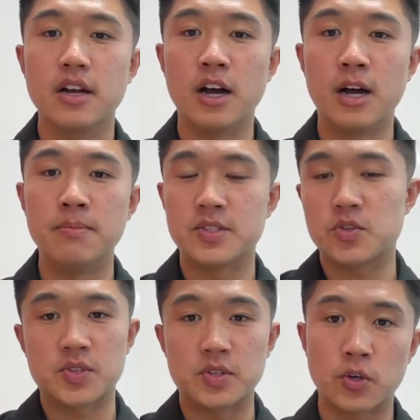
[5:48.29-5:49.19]
That's
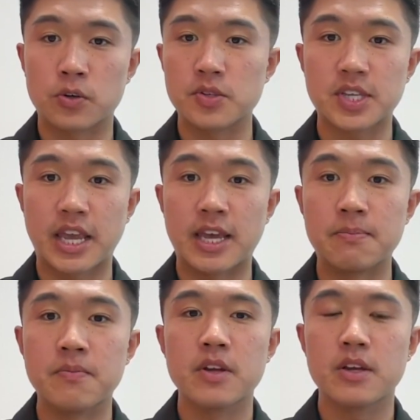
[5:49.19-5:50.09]
just a total
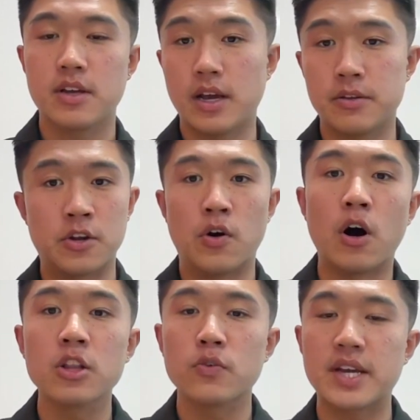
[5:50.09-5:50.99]
scam.
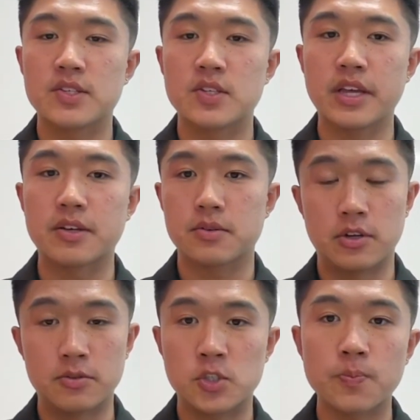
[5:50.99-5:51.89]
All the way to like,
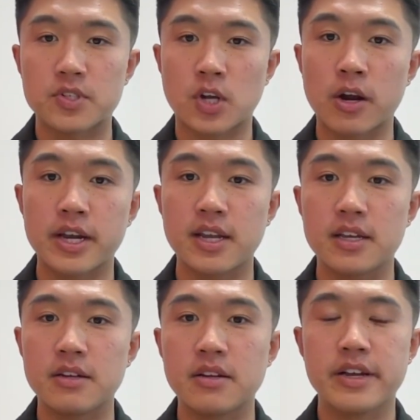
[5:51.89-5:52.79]
super
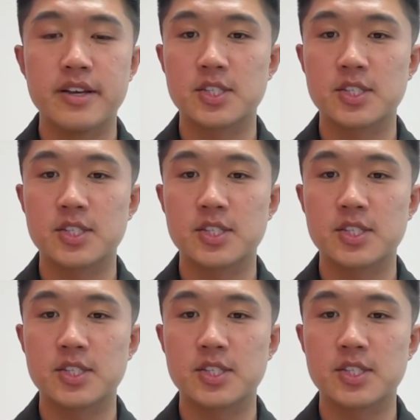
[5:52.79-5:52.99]
targeted.